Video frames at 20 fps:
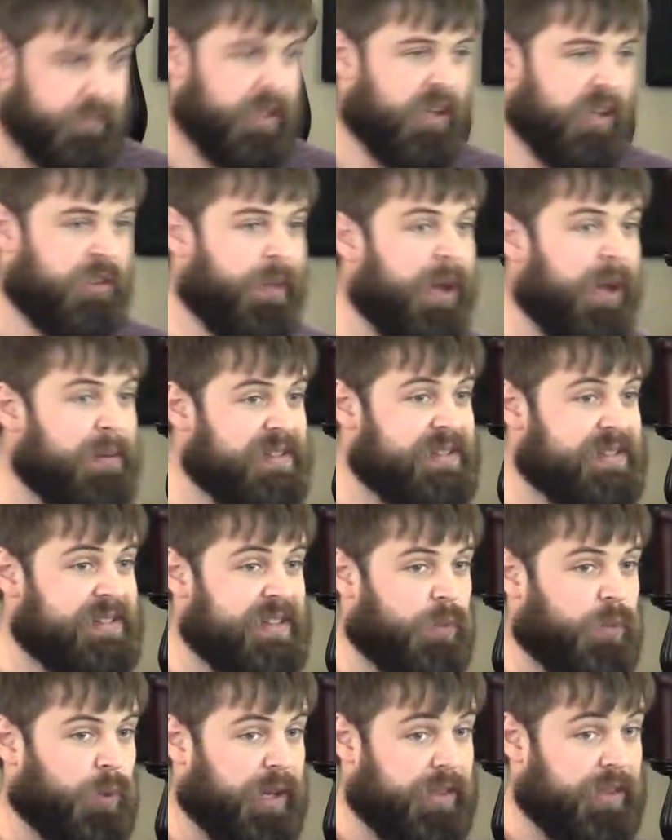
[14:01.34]
The Bible says
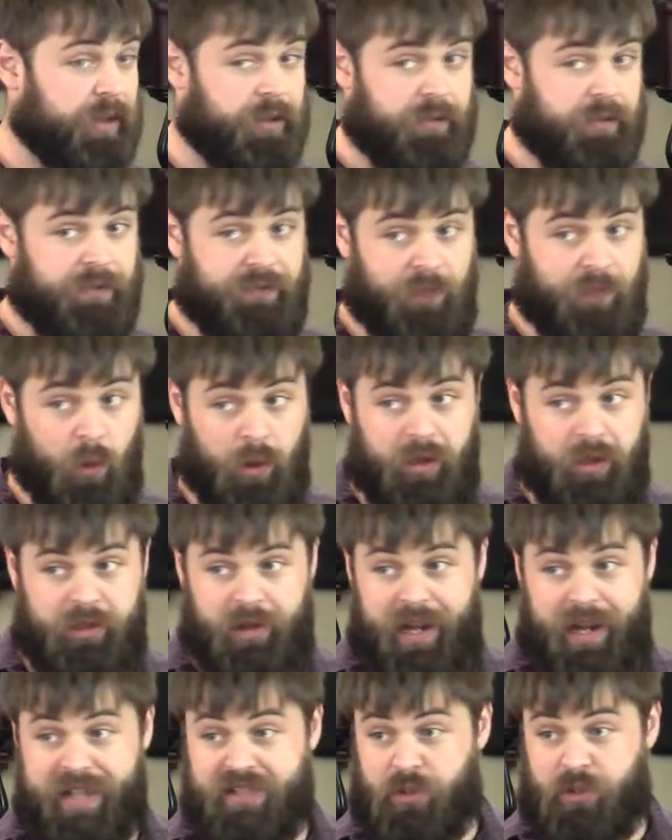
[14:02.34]
that we're either for
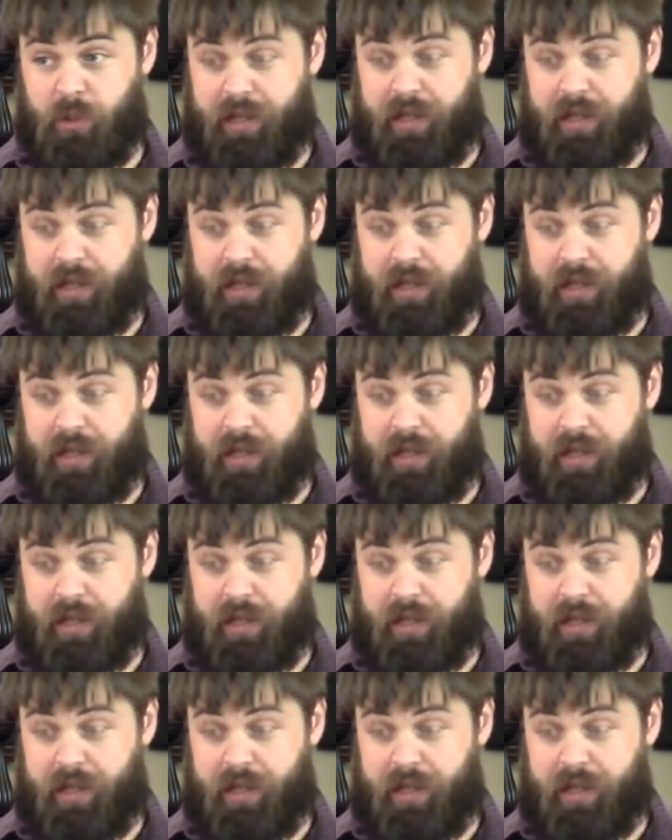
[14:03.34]
Christ or